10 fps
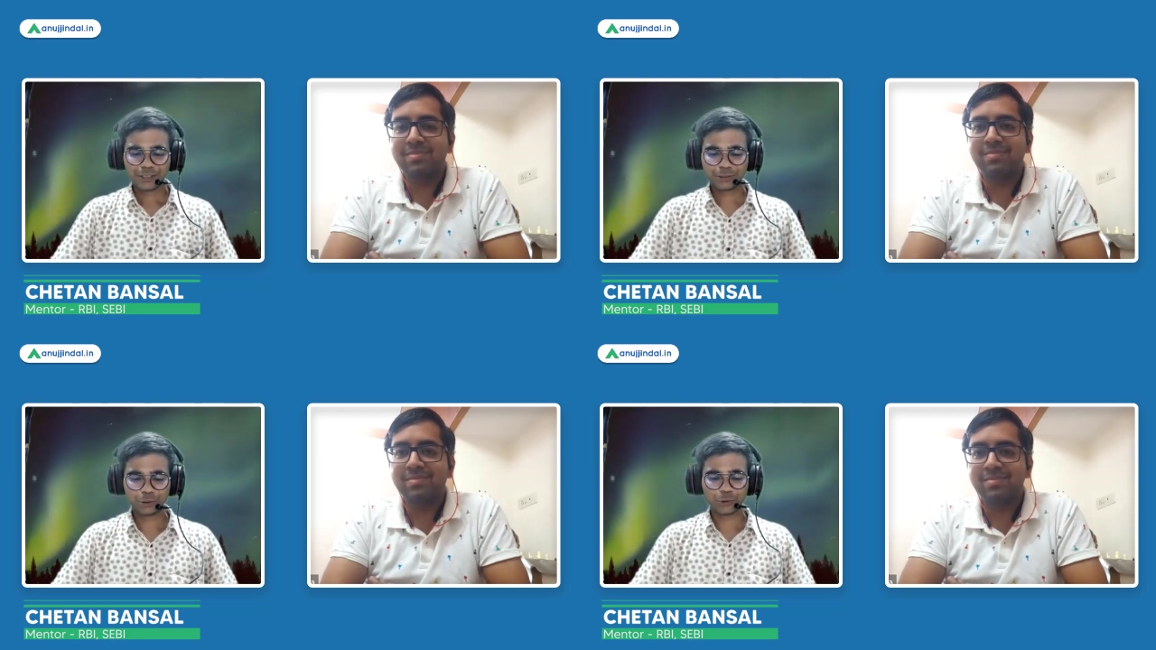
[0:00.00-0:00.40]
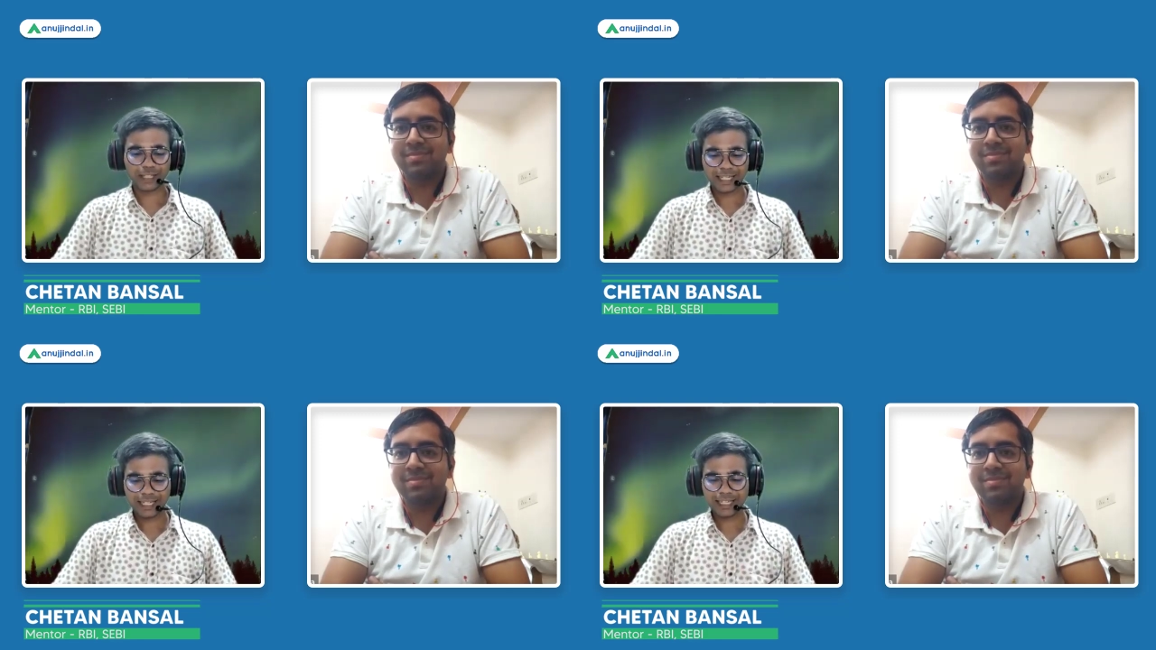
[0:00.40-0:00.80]
Speaker 1: So
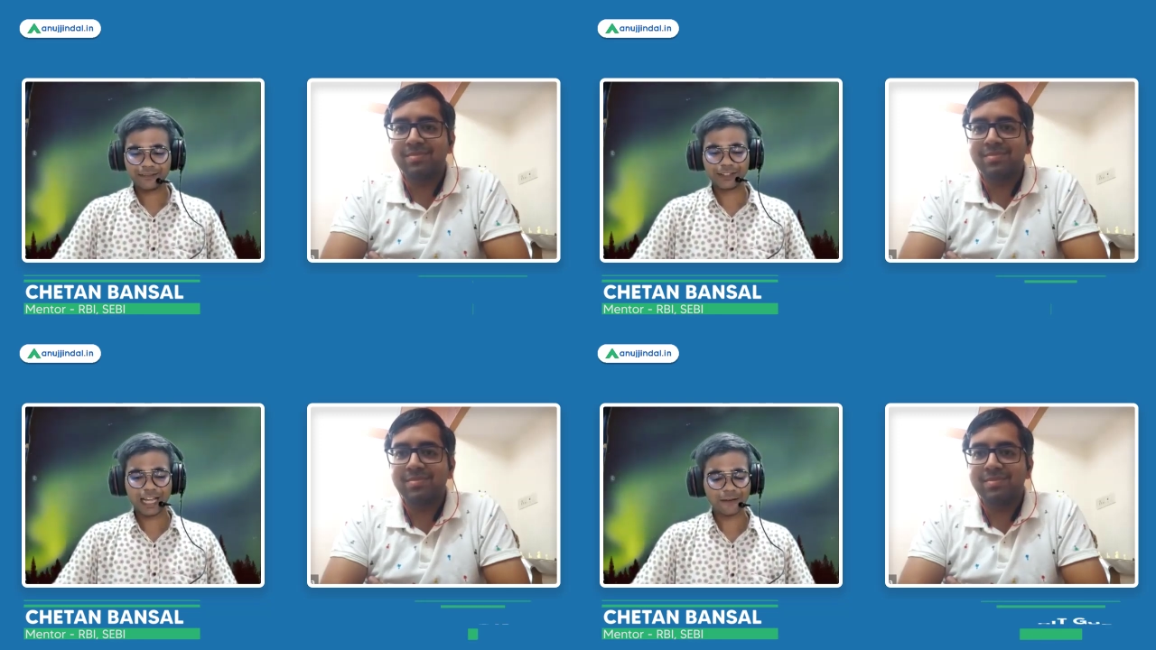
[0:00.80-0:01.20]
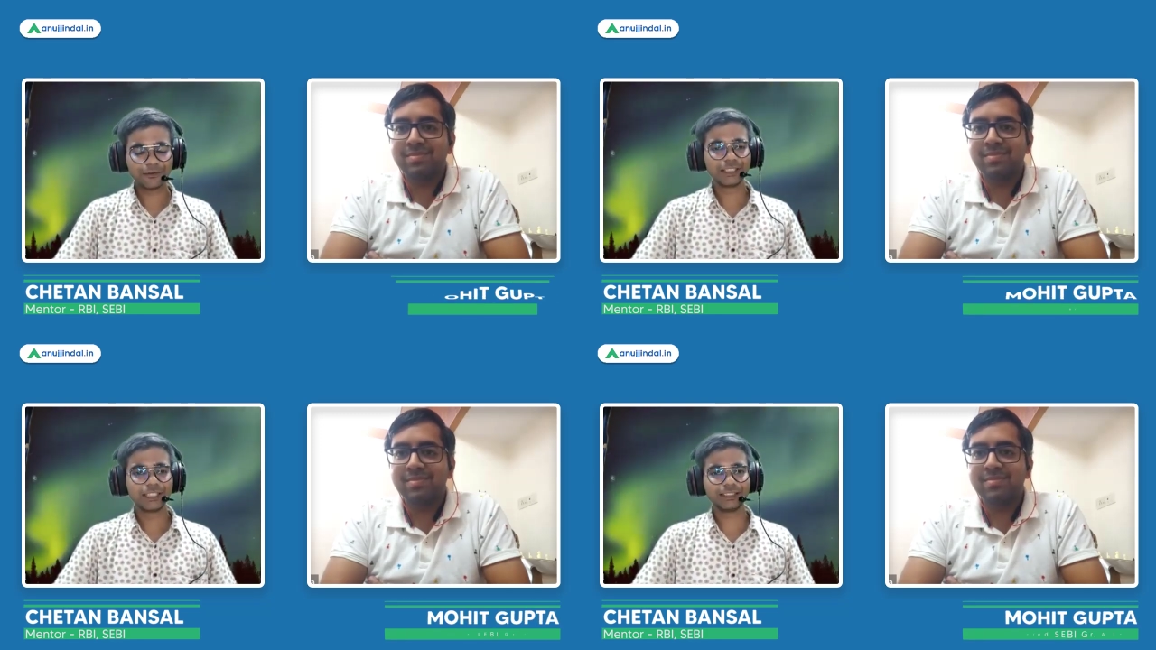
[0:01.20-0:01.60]
today we
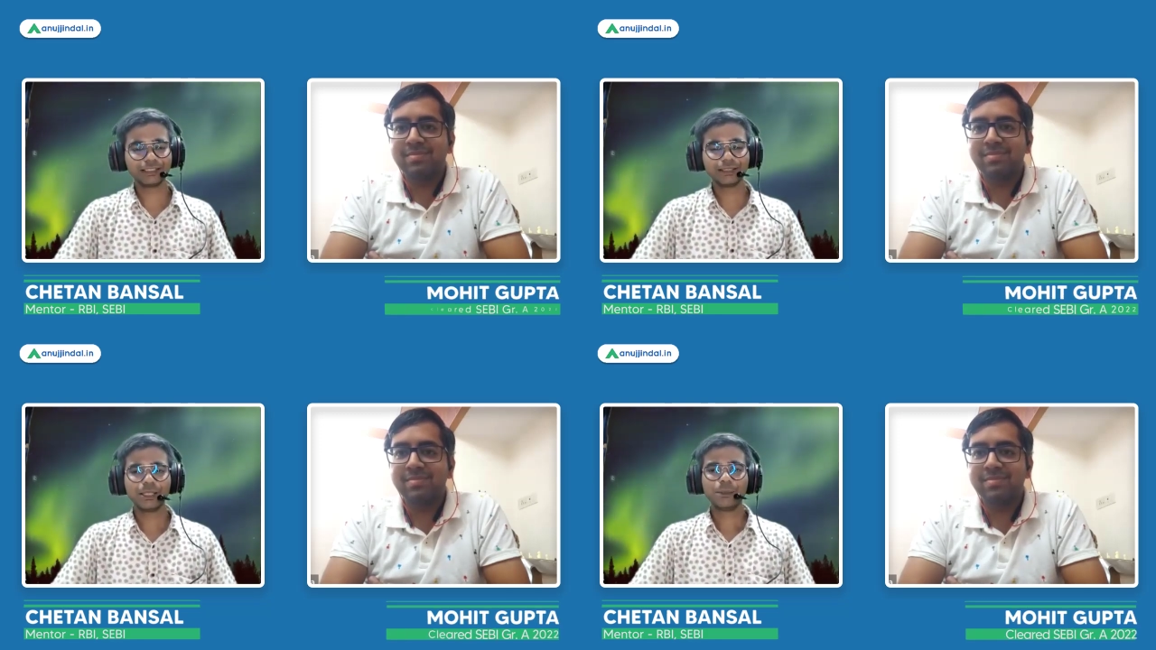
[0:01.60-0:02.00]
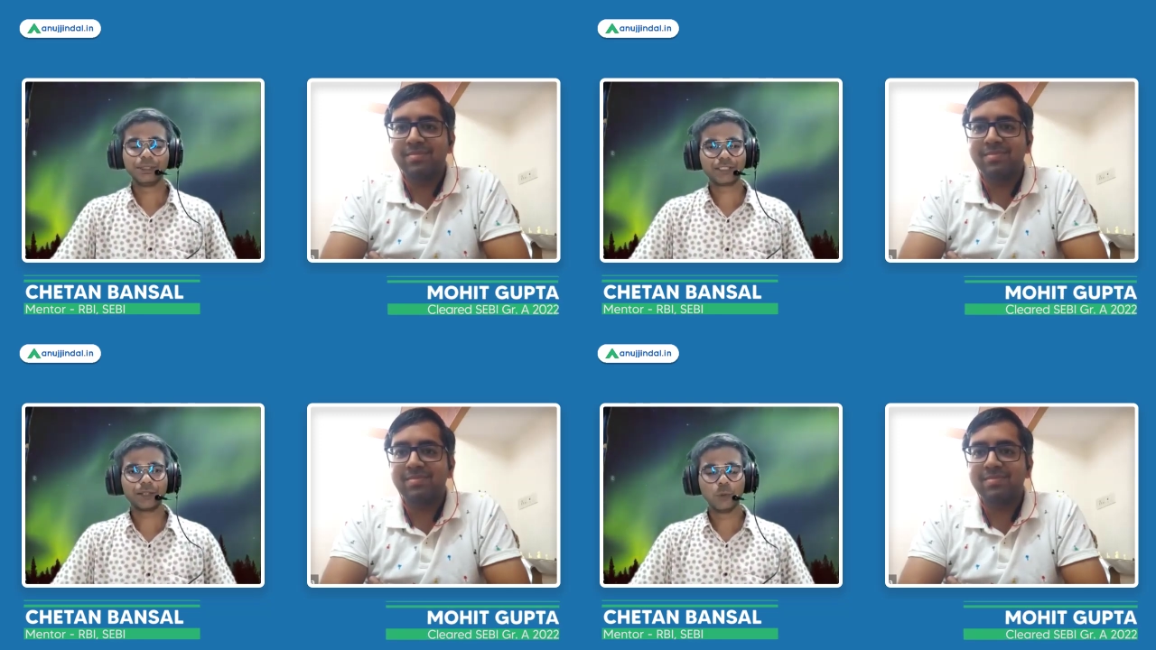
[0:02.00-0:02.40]
have with us
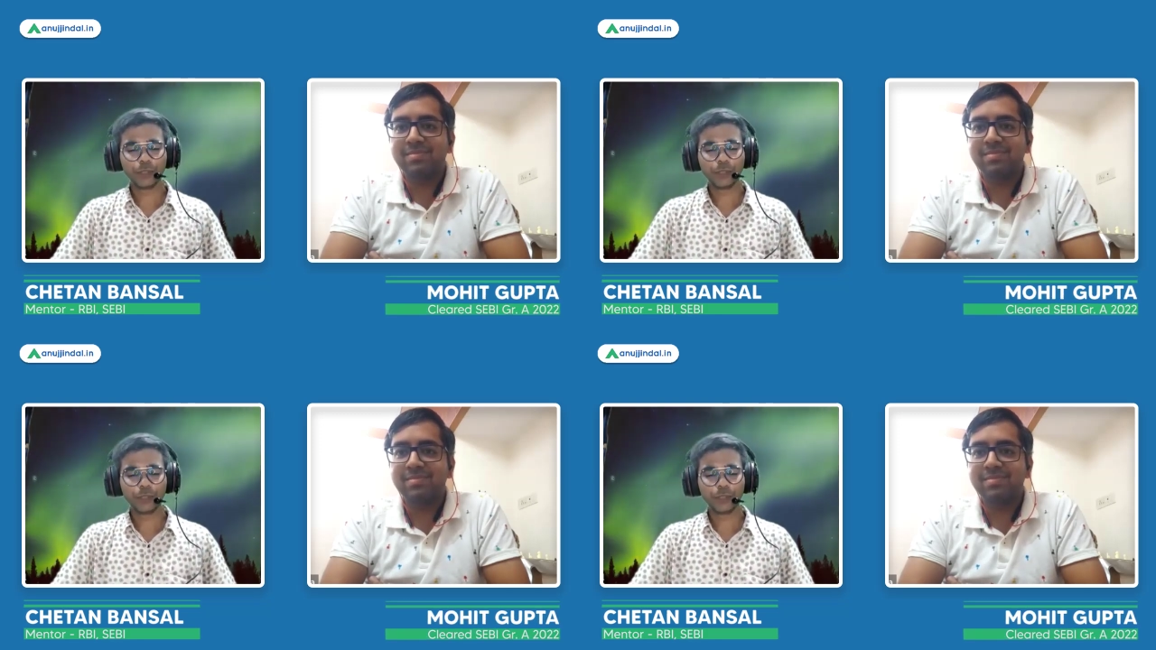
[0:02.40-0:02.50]
Mr.